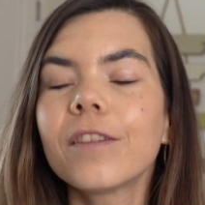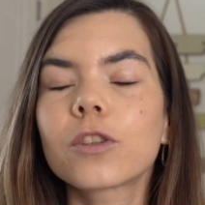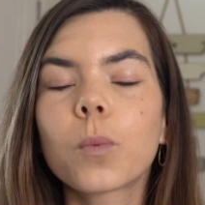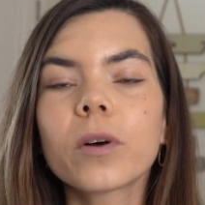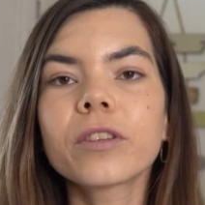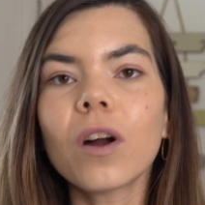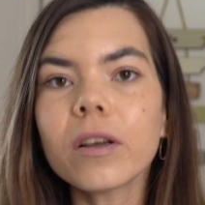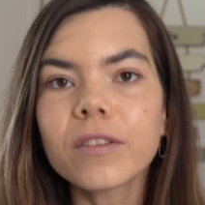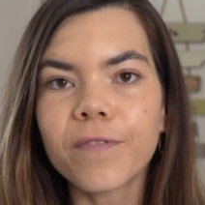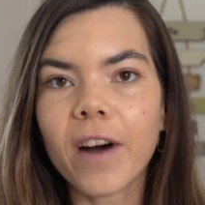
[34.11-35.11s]
this was
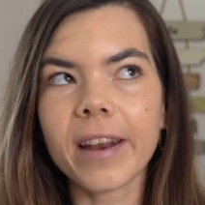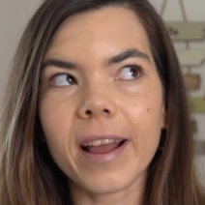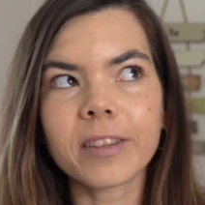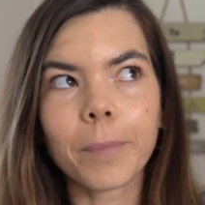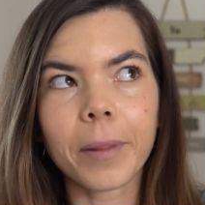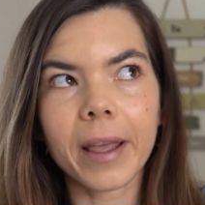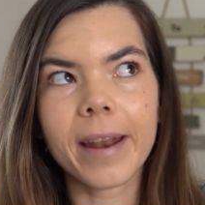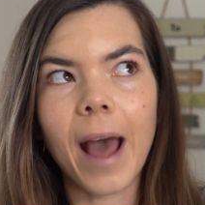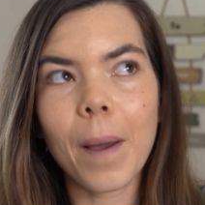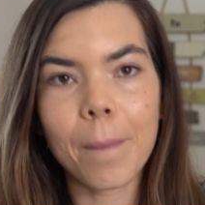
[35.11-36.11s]
not as fun as it
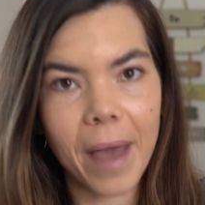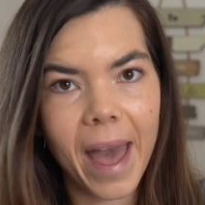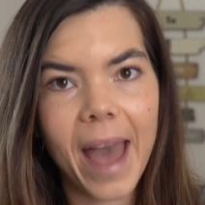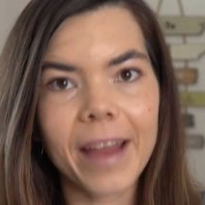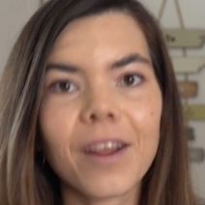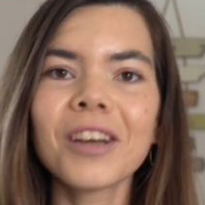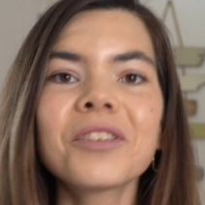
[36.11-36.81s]
played out in my head.